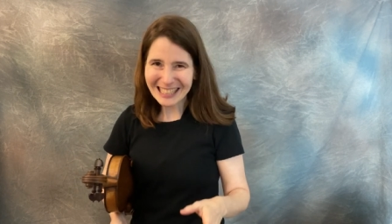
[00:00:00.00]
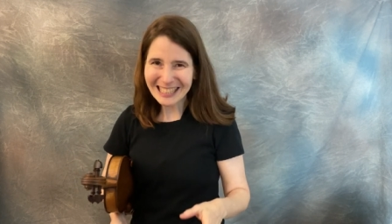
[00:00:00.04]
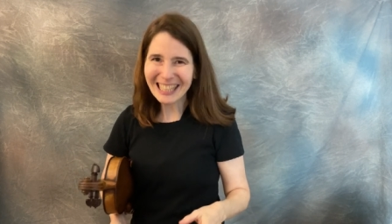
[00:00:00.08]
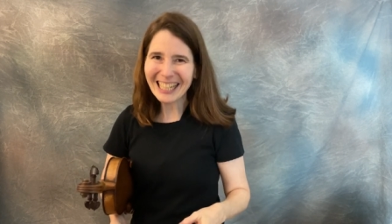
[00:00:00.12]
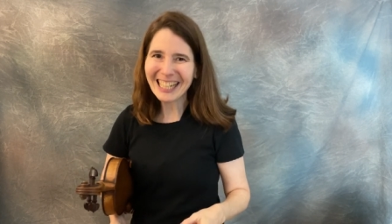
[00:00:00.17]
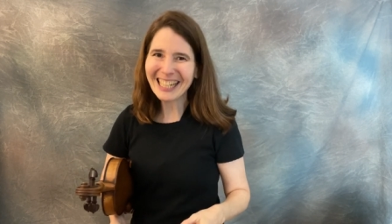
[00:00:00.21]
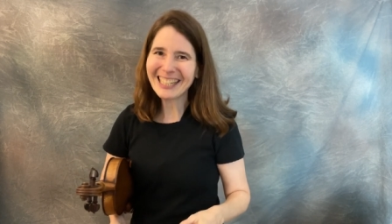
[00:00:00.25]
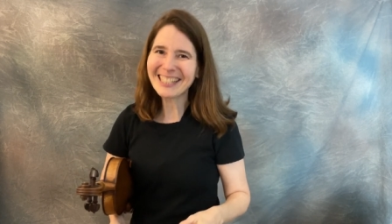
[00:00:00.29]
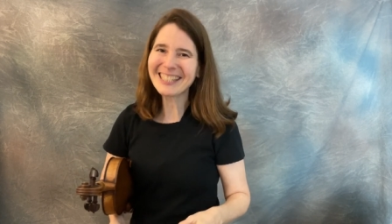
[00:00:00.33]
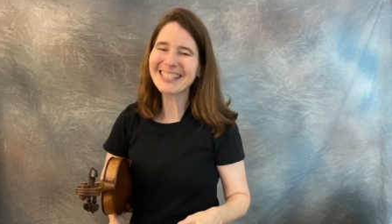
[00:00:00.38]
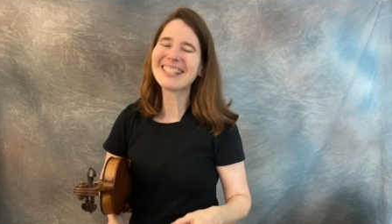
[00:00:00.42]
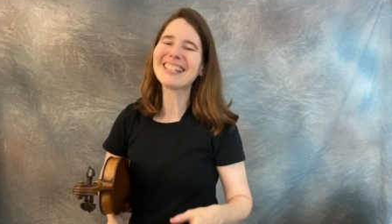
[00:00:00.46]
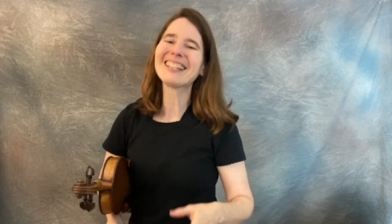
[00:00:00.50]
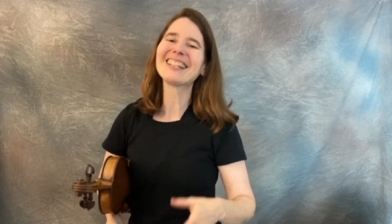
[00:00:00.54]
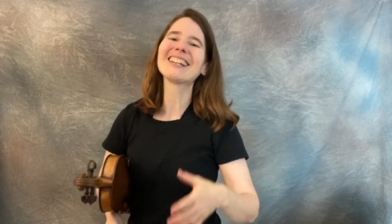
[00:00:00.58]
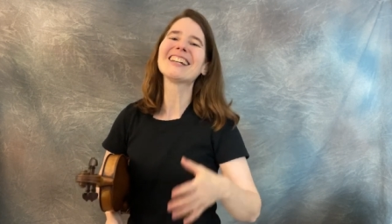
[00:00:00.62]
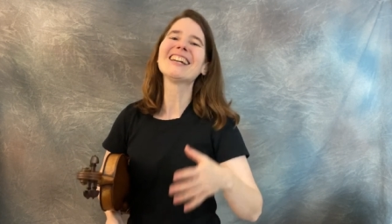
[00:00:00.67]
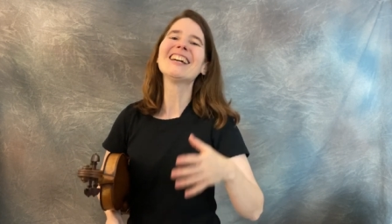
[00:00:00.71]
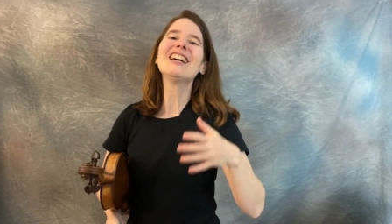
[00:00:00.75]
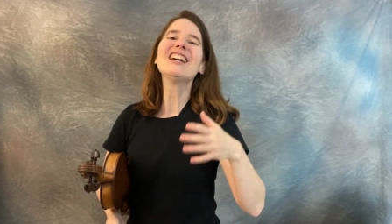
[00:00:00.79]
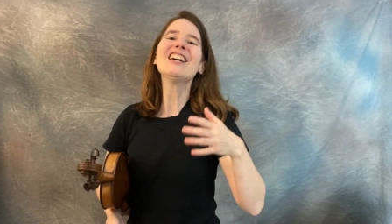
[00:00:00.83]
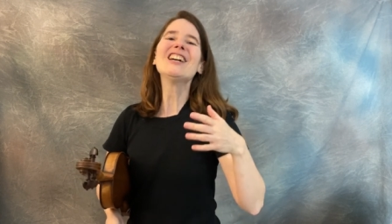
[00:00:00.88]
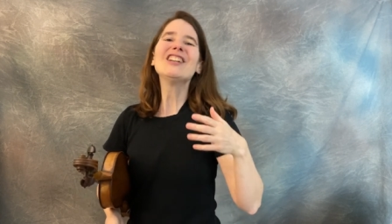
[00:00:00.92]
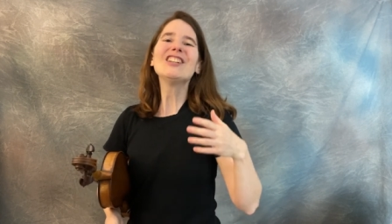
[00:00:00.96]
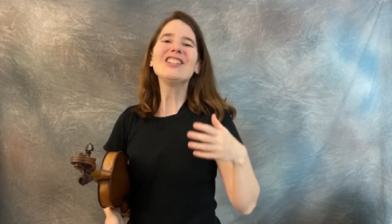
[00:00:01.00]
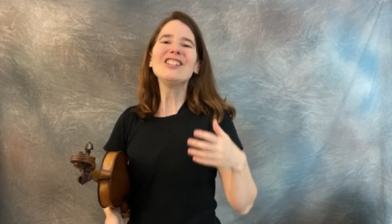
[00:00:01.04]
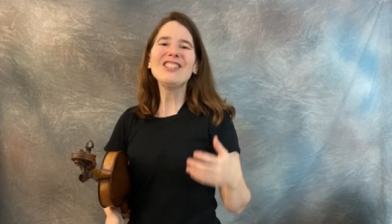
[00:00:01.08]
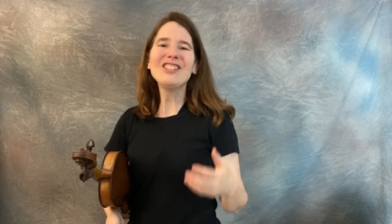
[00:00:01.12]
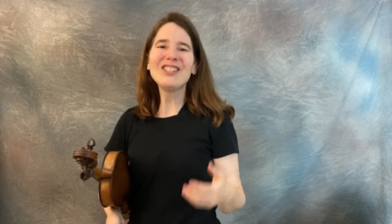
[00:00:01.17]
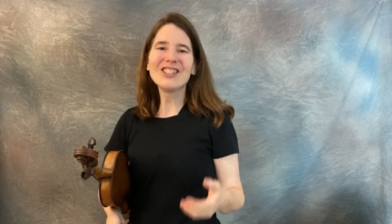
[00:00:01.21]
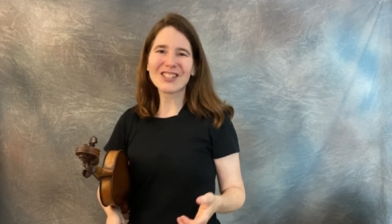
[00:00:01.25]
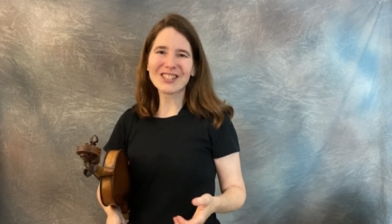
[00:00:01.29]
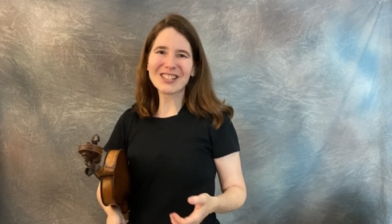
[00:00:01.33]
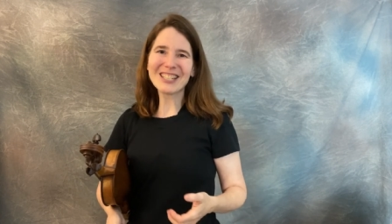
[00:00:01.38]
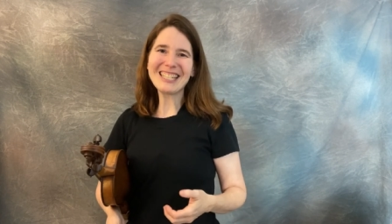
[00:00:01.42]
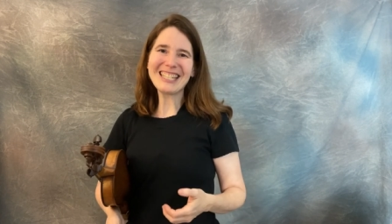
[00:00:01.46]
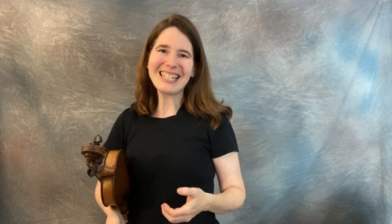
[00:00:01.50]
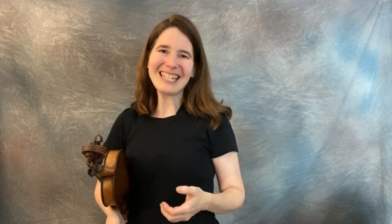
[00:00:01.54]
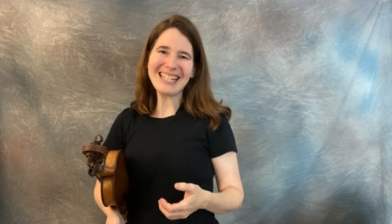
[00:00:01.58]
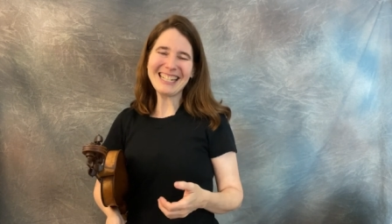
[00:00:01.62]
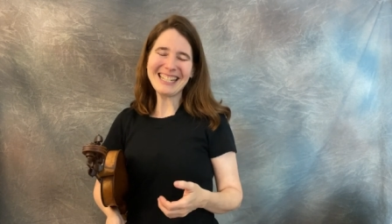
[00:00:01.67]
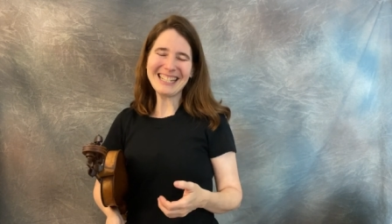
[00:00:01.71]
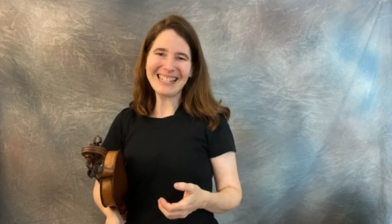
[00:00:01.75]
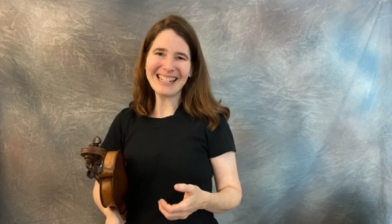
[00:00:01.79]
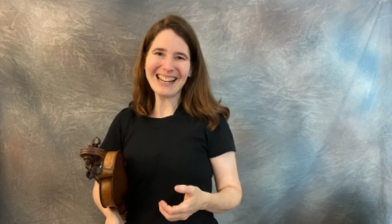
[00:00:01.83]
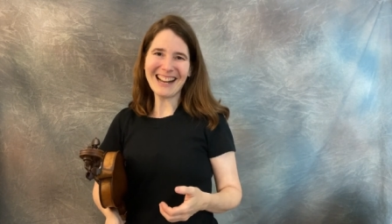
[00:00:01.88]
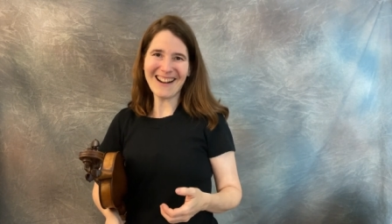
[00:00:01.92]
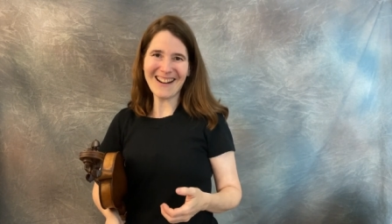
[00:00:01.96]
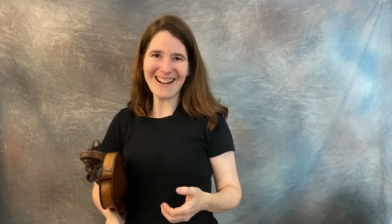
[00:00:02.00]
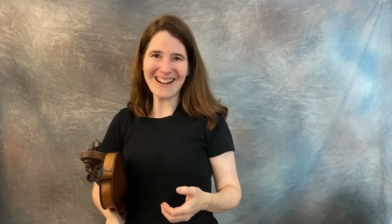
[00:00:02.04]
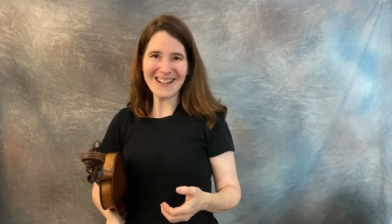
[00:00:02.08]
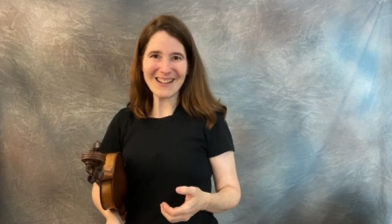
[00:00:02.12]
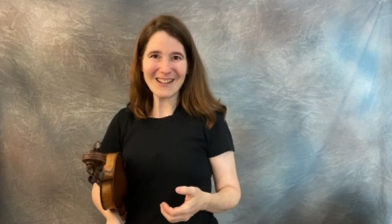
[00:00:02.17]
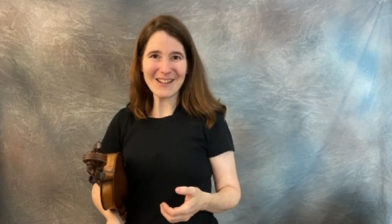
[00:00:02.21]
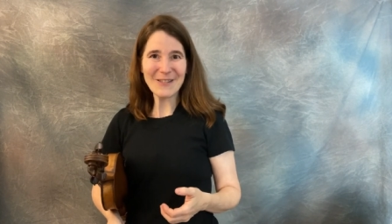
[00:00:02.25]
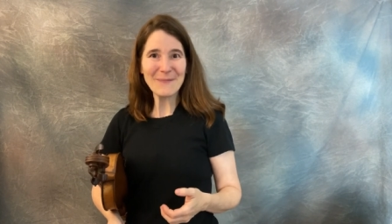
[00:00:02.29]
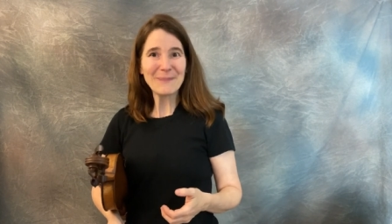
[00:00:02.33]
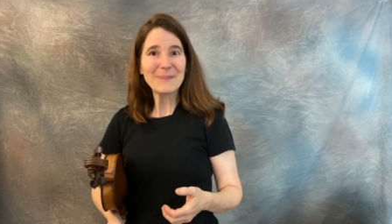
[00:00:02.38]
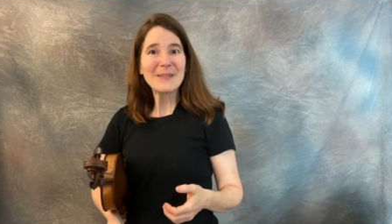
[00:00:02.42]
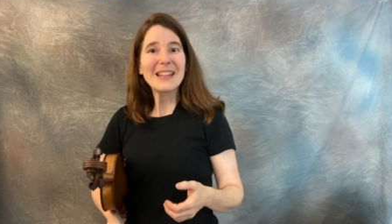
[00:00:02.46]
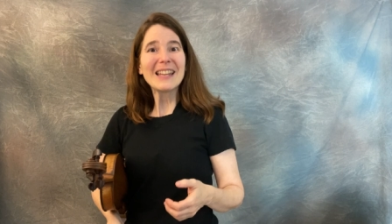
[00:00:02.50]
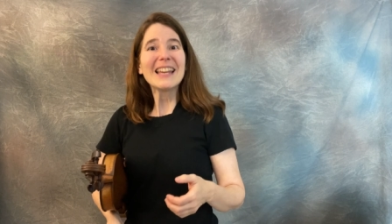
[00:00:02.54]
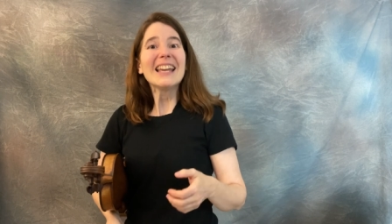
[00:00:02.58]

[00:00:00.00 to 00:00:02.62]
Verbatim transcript: classic, Your Cheatin' Heart.